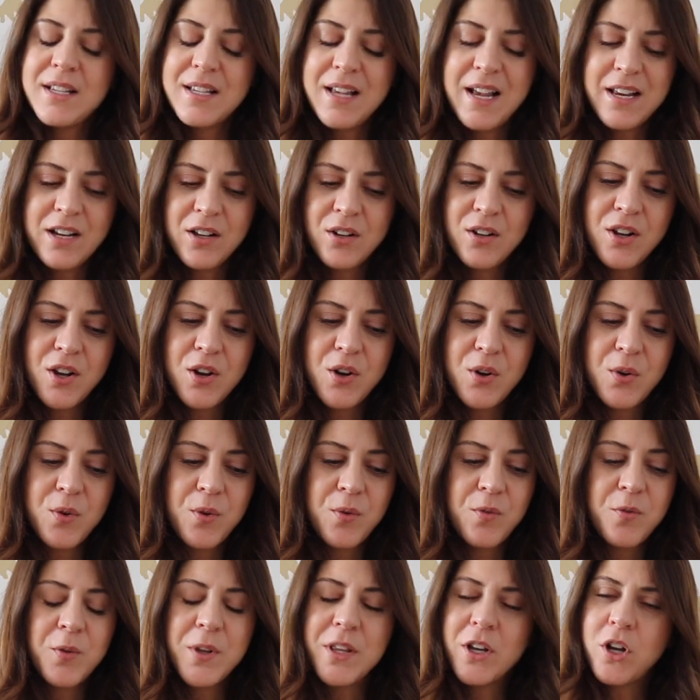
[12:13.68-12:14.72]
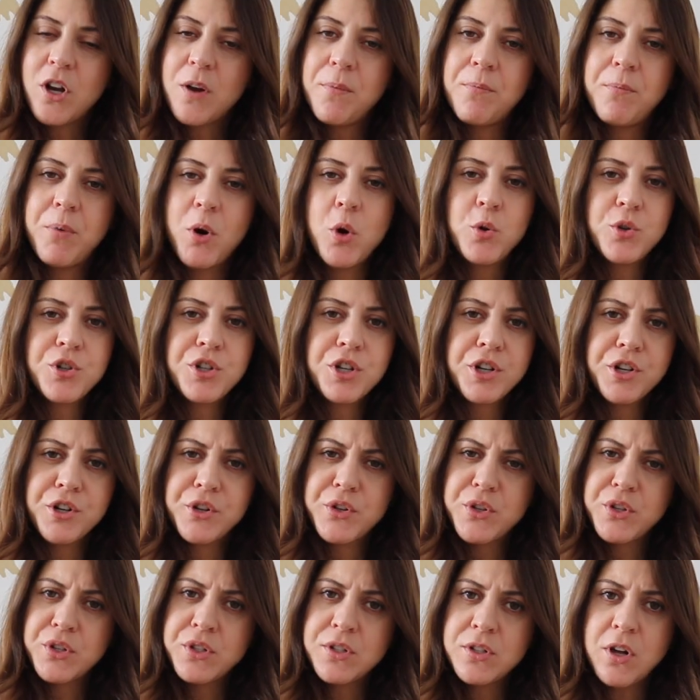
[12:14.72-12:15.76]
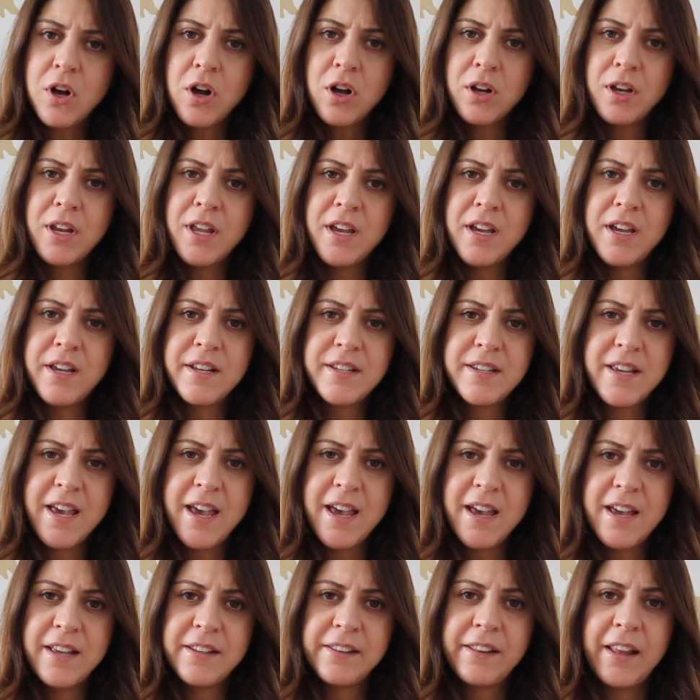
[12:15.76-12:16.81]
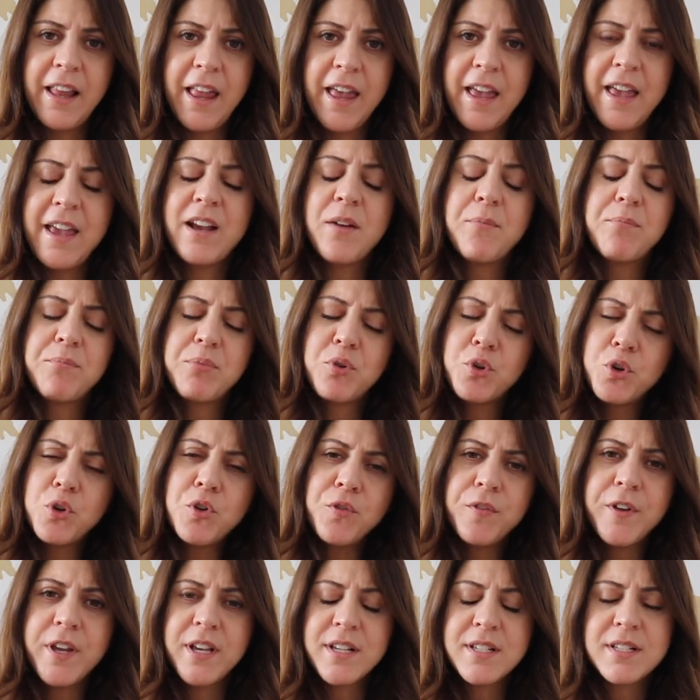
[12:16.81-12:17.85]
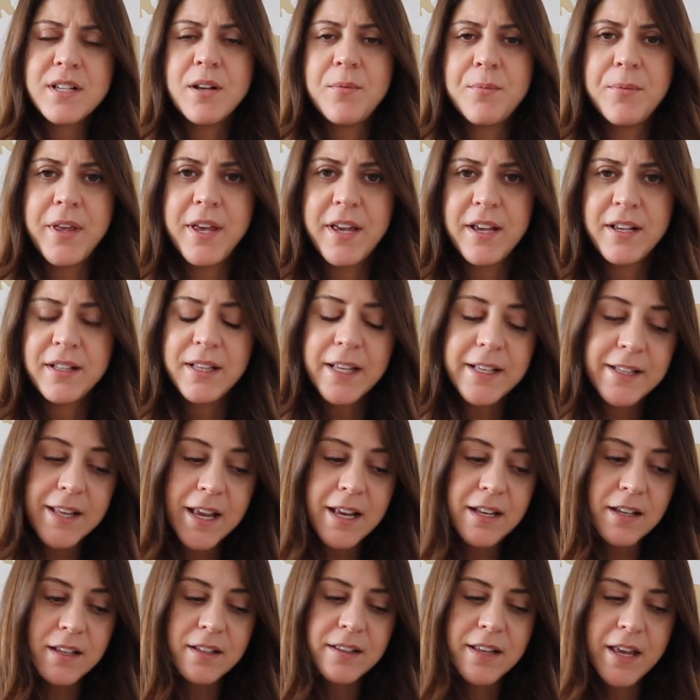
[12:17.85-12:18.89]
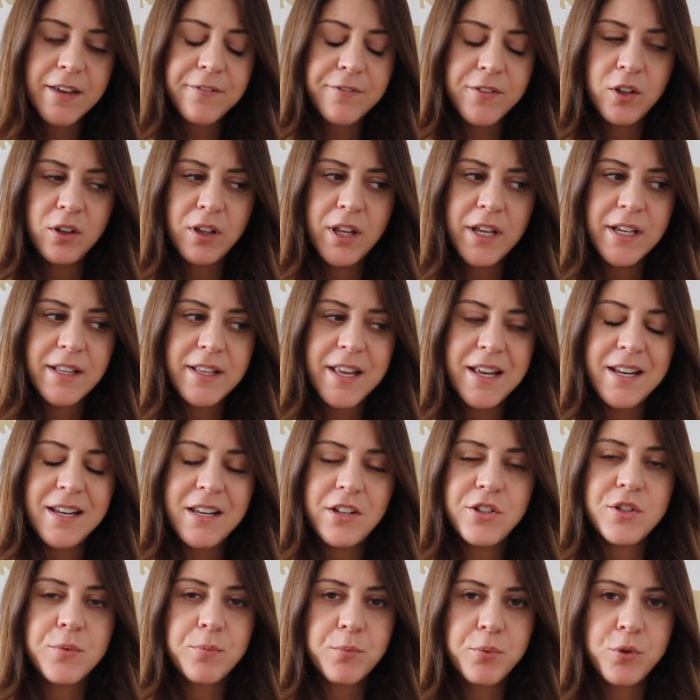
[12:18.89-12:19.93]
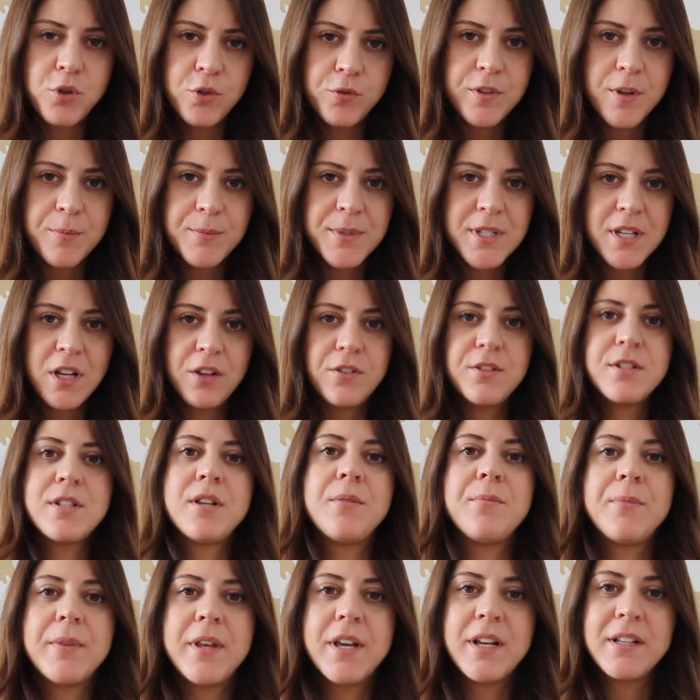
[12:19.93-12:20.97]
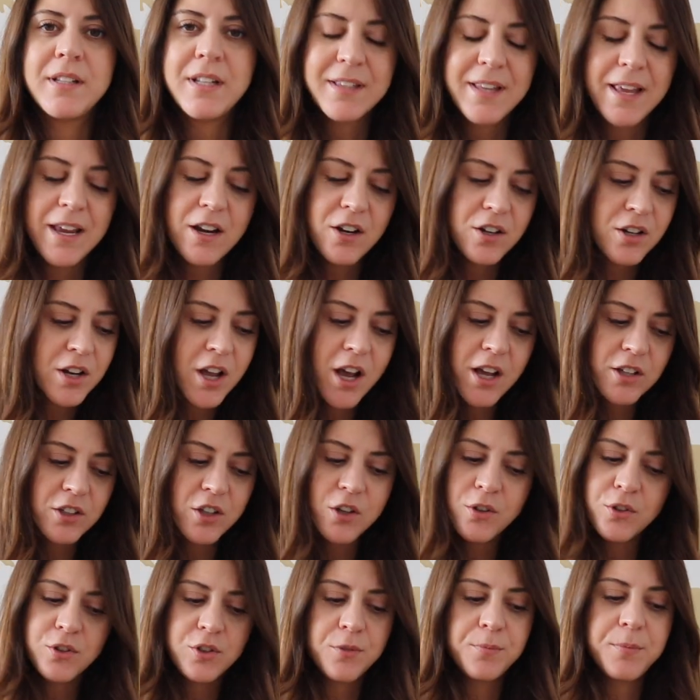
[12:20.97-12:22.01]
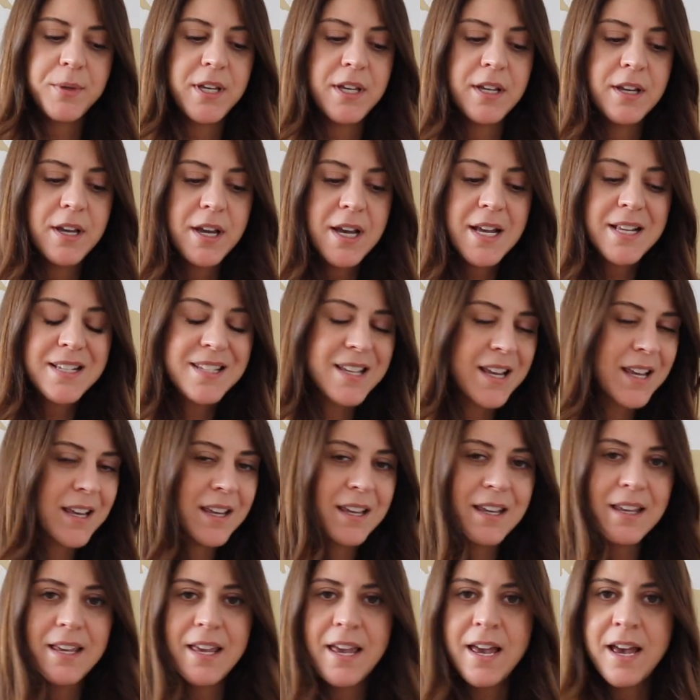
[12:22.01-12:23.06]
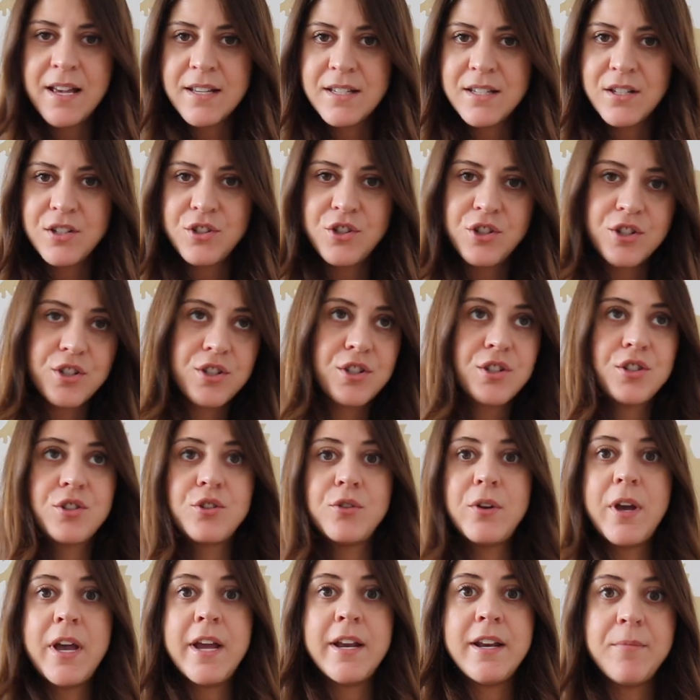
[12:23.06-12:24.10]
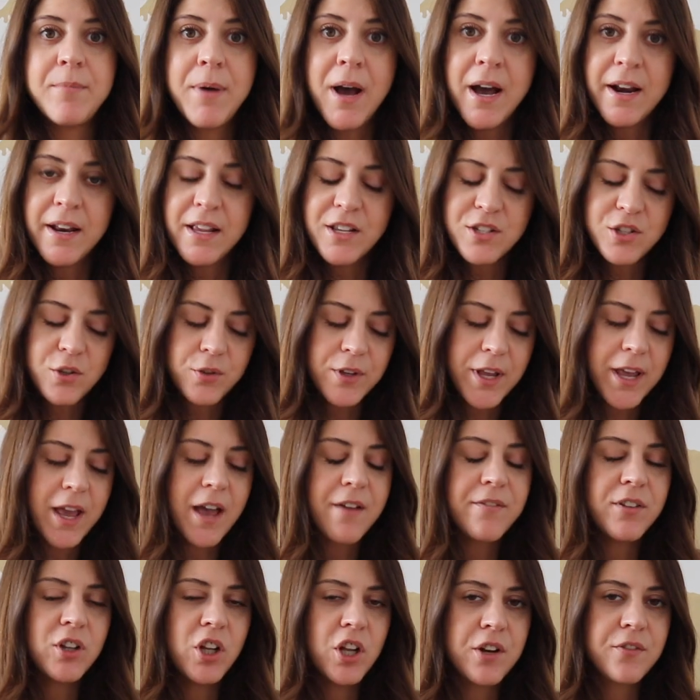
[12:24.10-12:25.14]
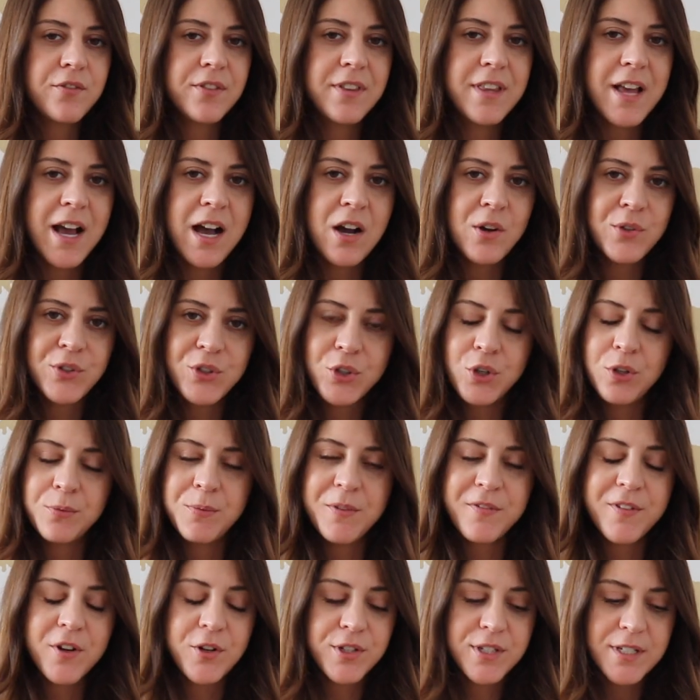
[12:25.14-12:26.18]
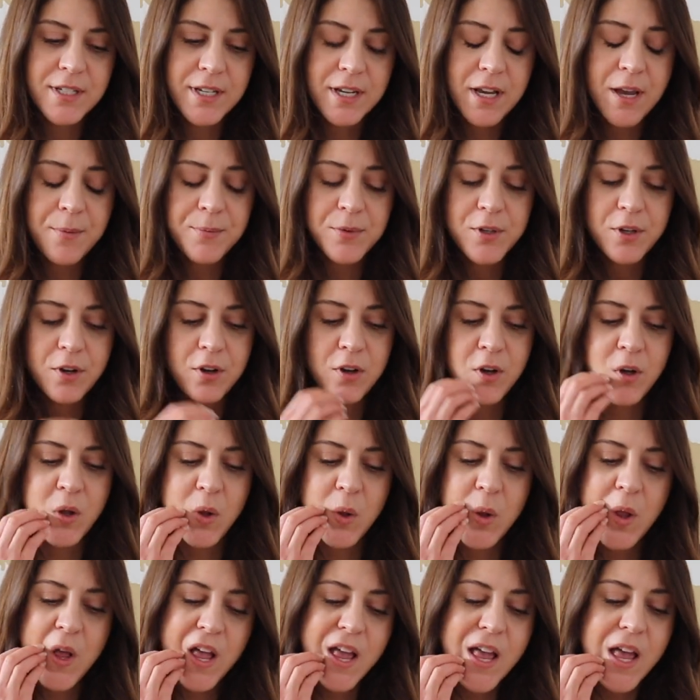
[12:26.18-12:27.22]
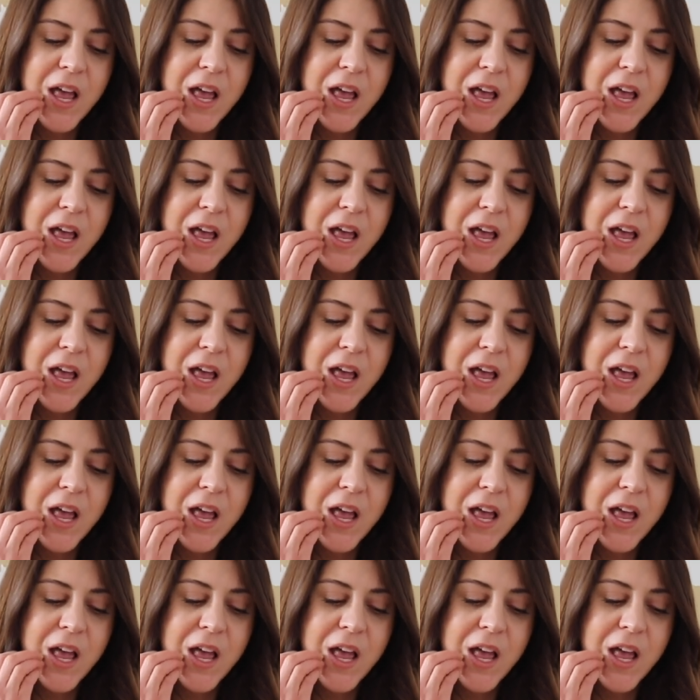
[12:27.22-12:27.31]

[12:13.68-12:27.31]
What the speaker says: I don't know, with a composure, solid, and like proving something. Like, they feel like they need to prove themselves something, that they are not going to be saying yes just to anybody. So they have a lot of doubts, could be very skeptical